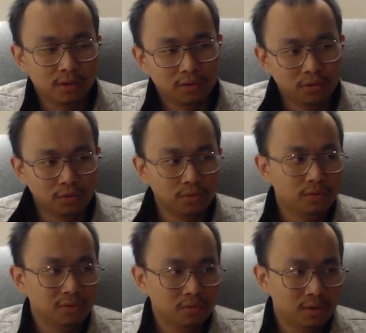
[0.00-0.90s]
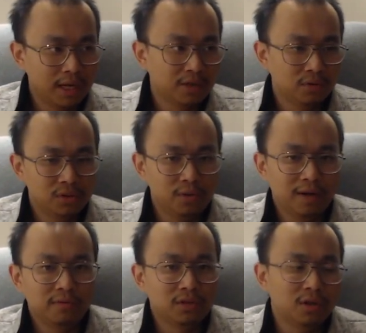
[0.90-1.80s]
to gain trust you
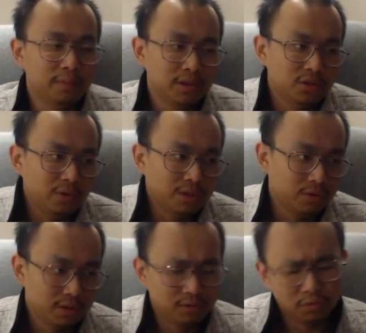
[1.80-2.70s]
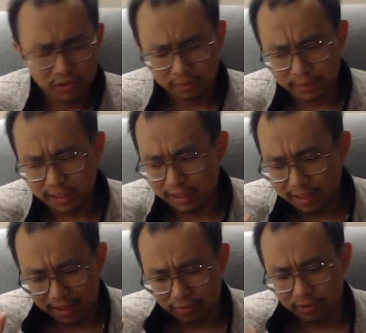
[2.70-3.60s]
have to start by showing trust, or something like that.
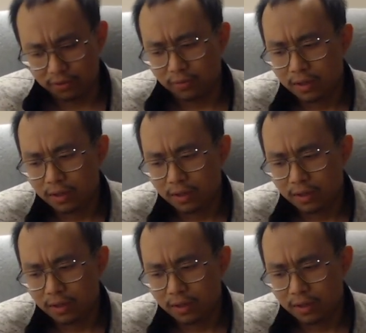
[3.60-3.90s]
I don't know.